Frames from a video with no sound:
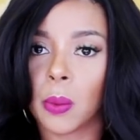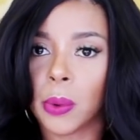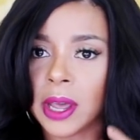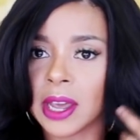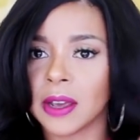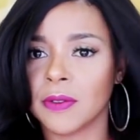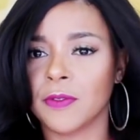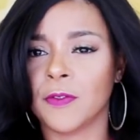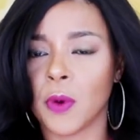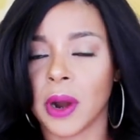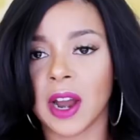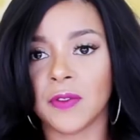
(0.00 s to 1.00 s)
wig
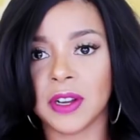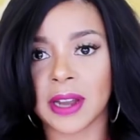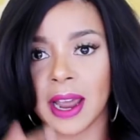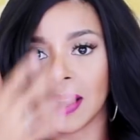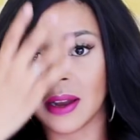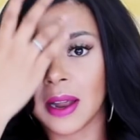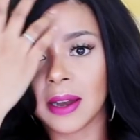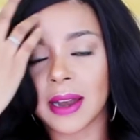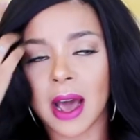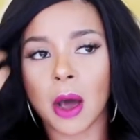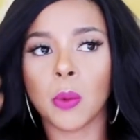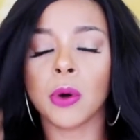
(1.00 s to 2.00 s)
for every day.
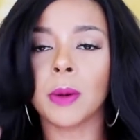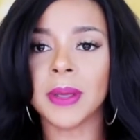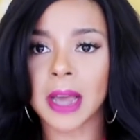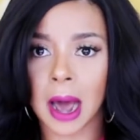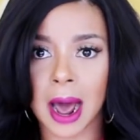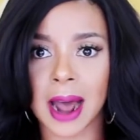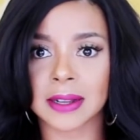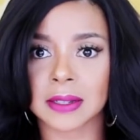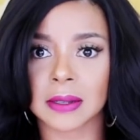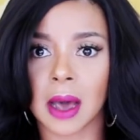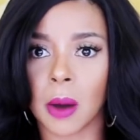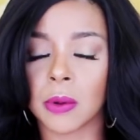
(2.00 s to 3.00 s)
Now it will be hot,
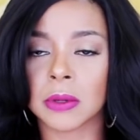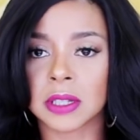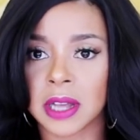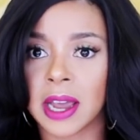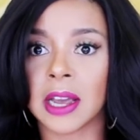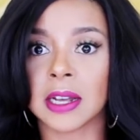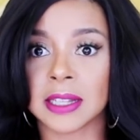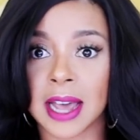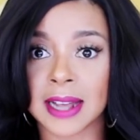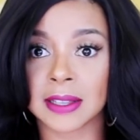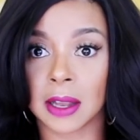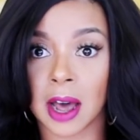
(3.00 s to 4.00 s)
I will say, because it
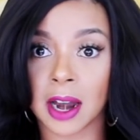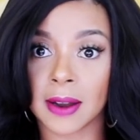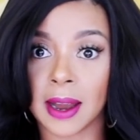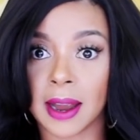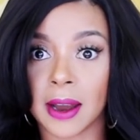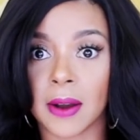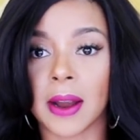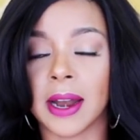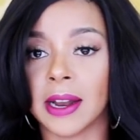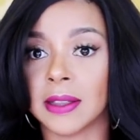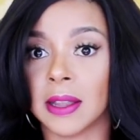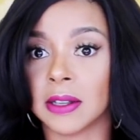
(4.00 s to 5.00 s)
has a lot of hair
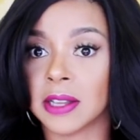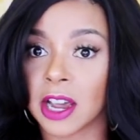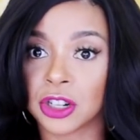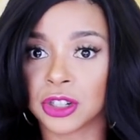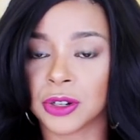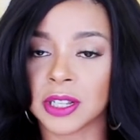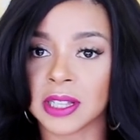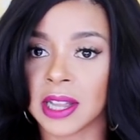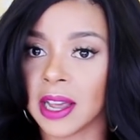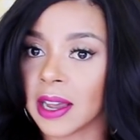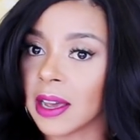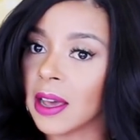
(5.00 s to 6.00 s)
and the texture is
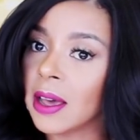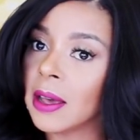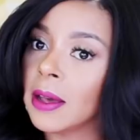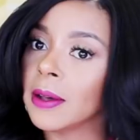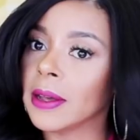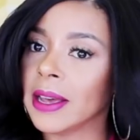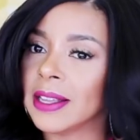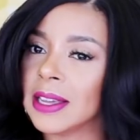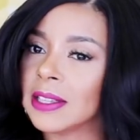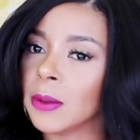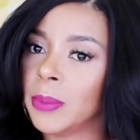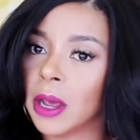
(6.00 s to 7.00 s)
thick. It
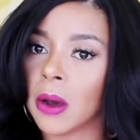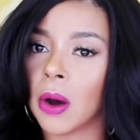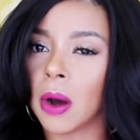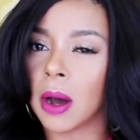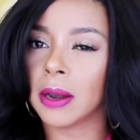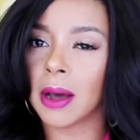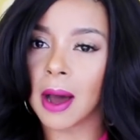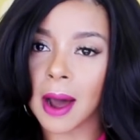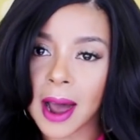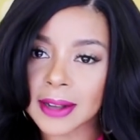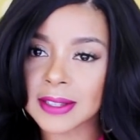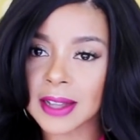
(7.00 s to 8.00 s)
is a bit on the
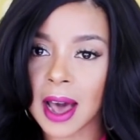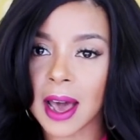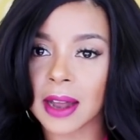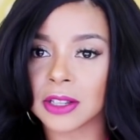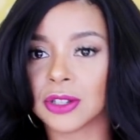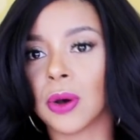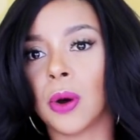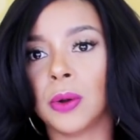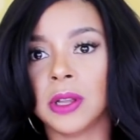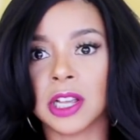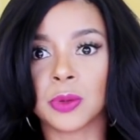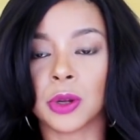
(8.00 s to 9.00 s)
hot side,
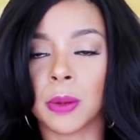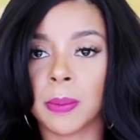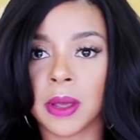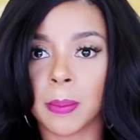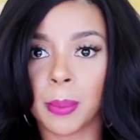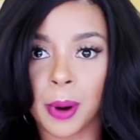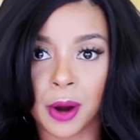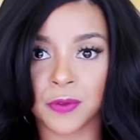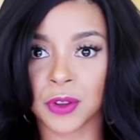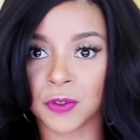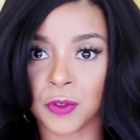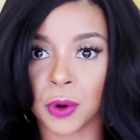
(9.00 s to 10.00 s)
so this would have been
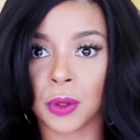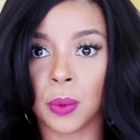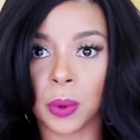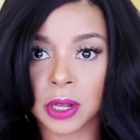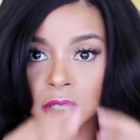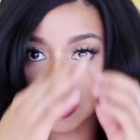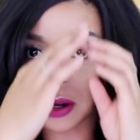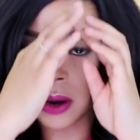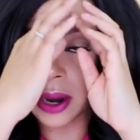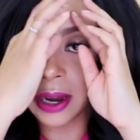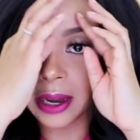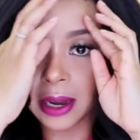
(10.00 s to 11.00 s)
perfect for the
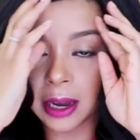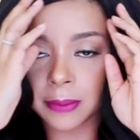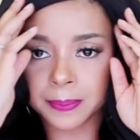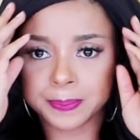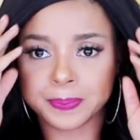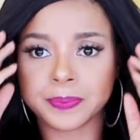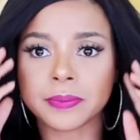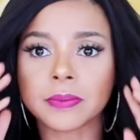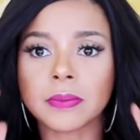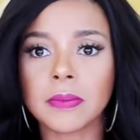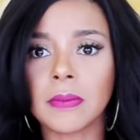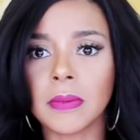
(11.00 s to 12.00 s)
winter and
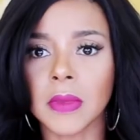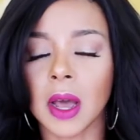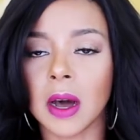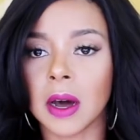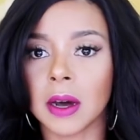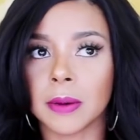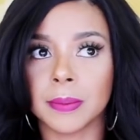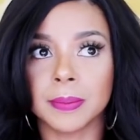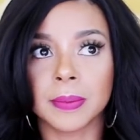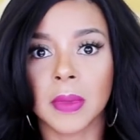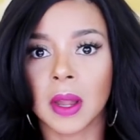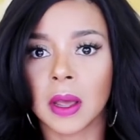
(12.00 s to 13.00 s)

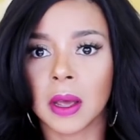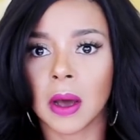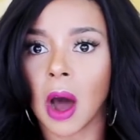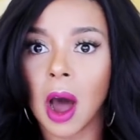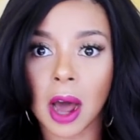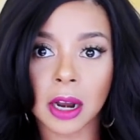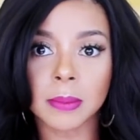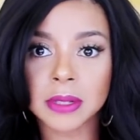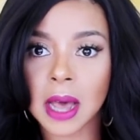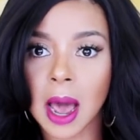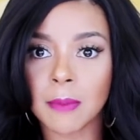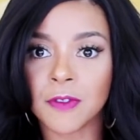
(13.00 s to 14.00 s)
autumn
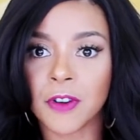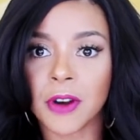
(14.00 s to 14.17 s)
time